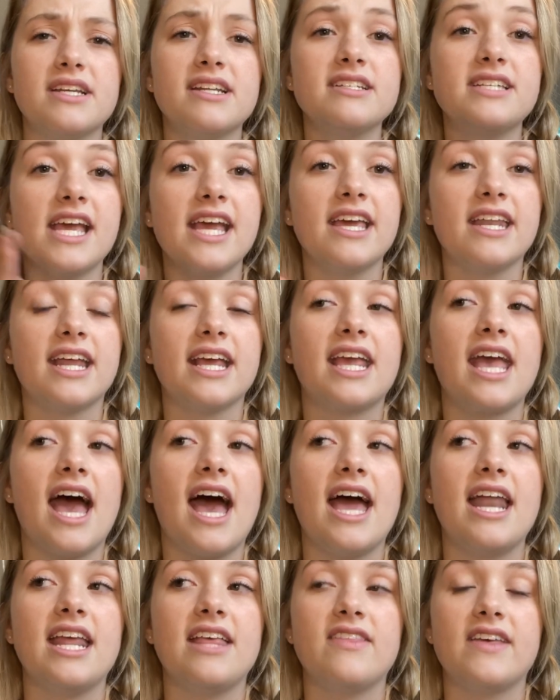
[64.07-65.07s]
to take it
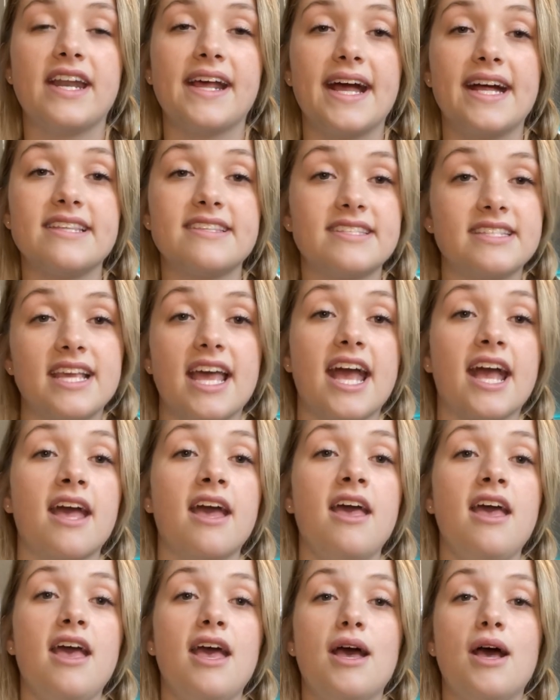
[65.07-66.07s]
again, and then I got sick,
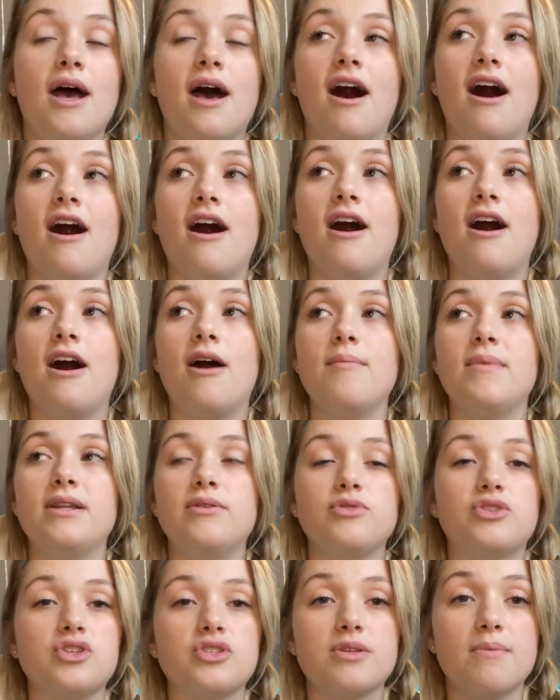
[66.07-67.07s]
and it
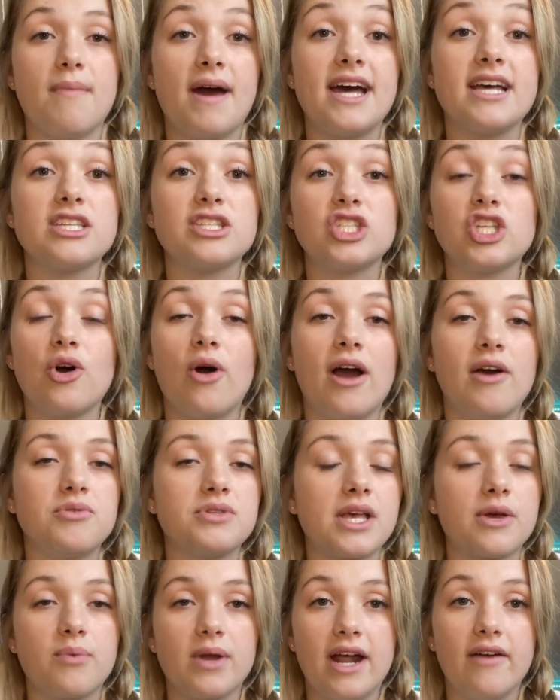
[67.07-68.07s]
was just a mess. So I was
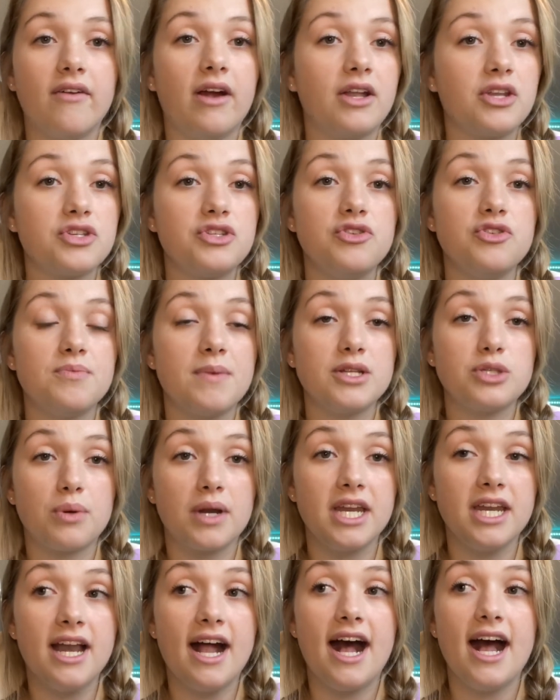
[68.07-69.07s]
like, whatever, I'll just use my
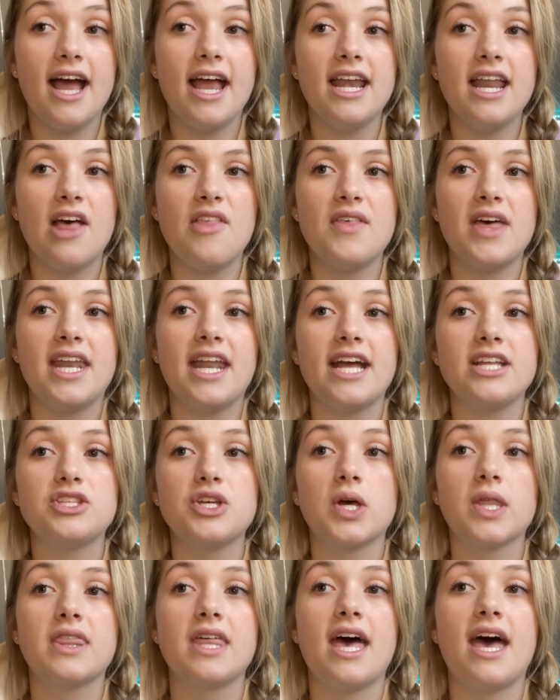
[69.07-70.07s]
29. And then I
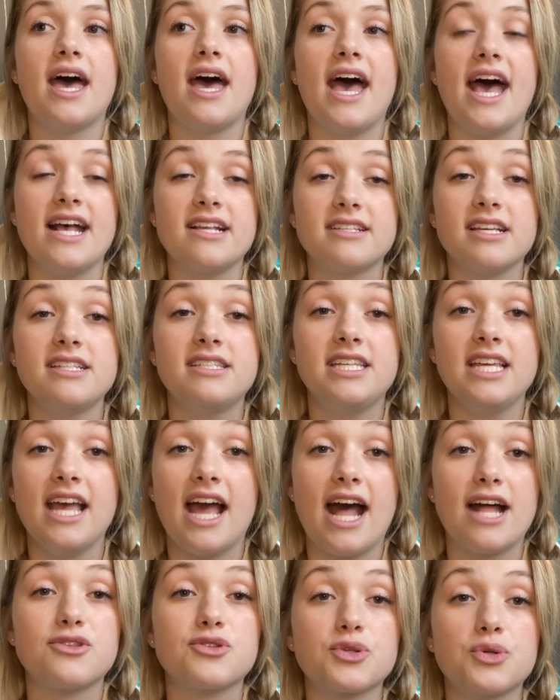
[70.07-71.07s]
took the SAT
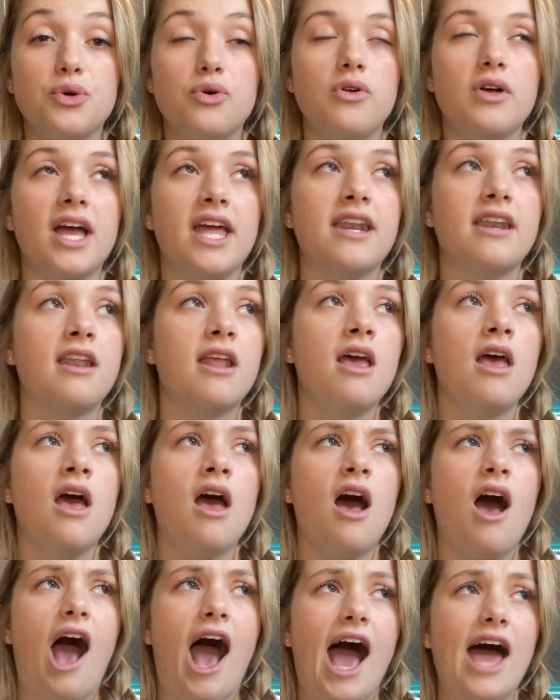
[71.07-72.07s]
at school, and
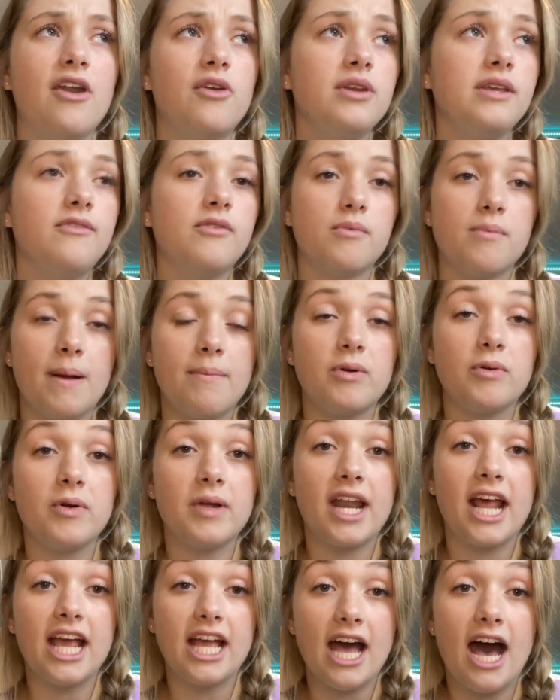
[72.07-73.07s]
I don't even remember
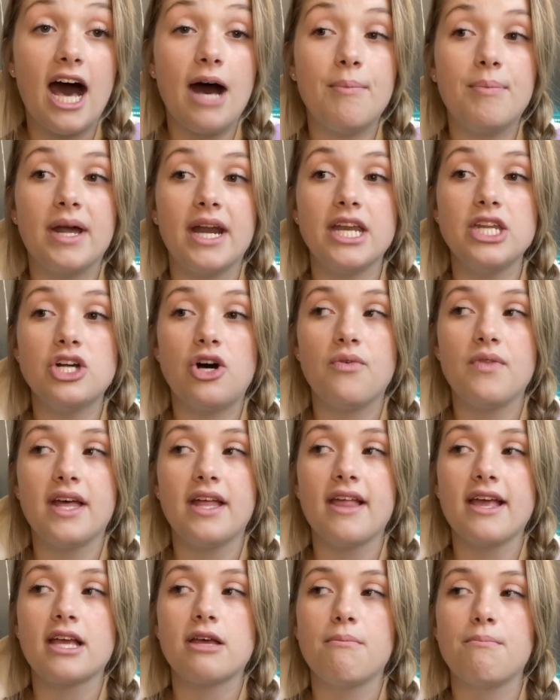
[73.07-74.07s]
what I got, but I know that
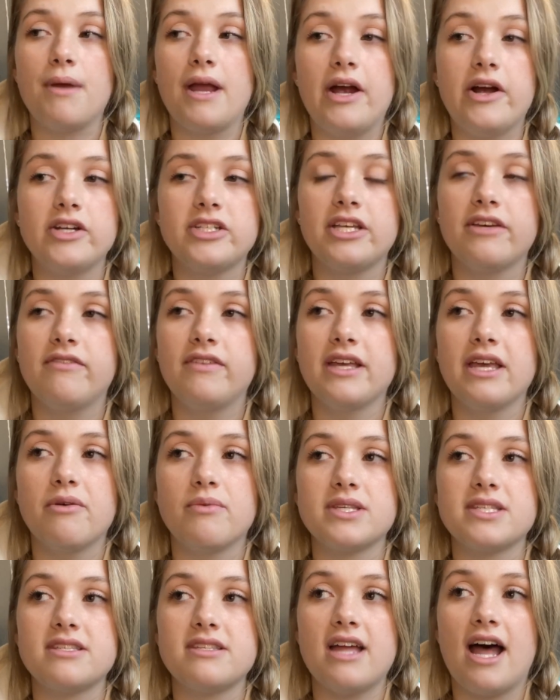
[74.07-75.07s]
like comparatively, it
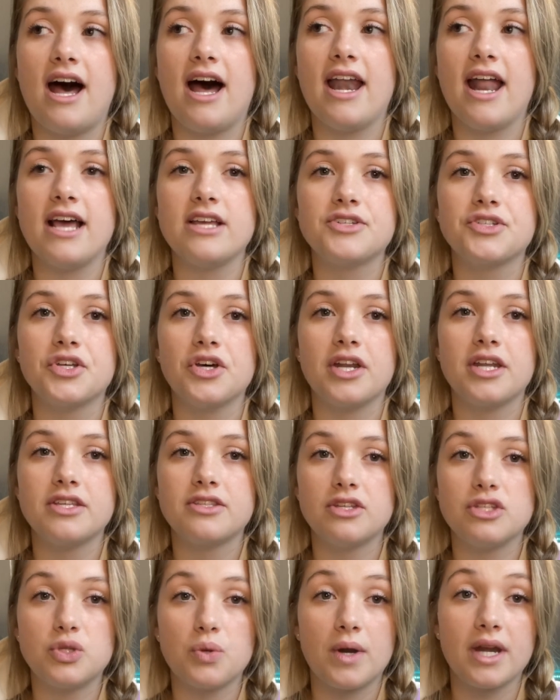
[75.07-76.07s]
was not as good as
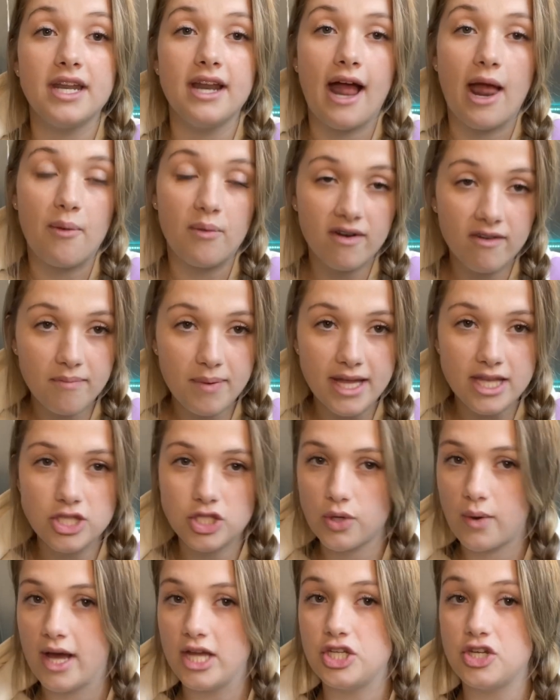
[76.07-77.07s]
the 29 would have been.
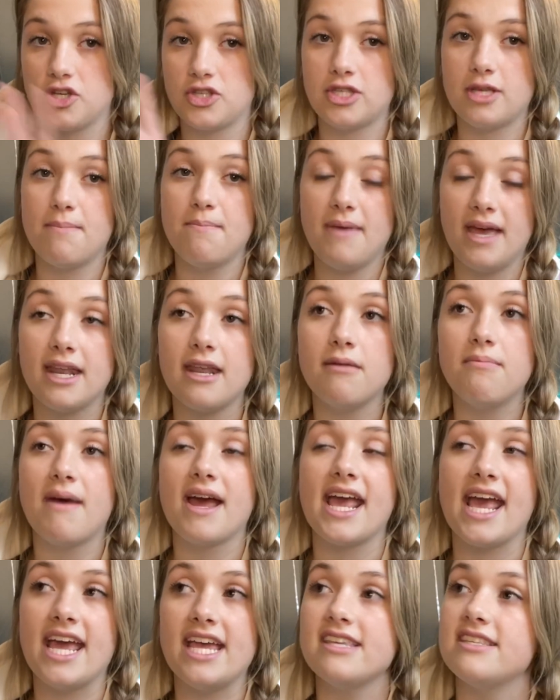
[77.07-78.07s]
So I just submitted
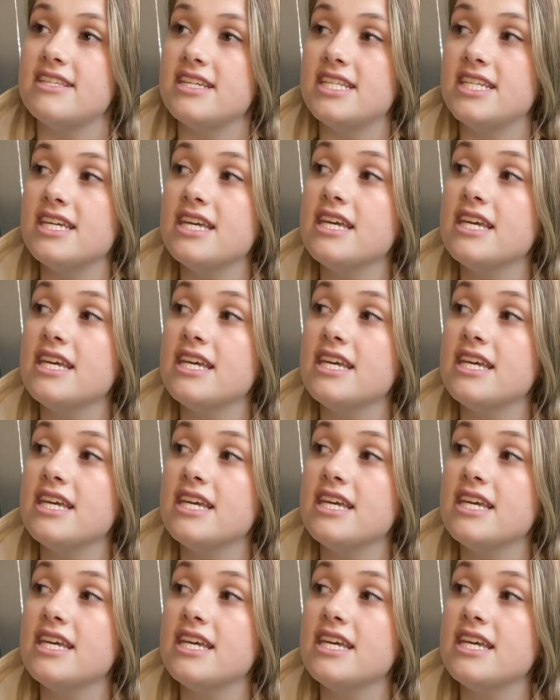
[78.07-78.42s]
my ACT,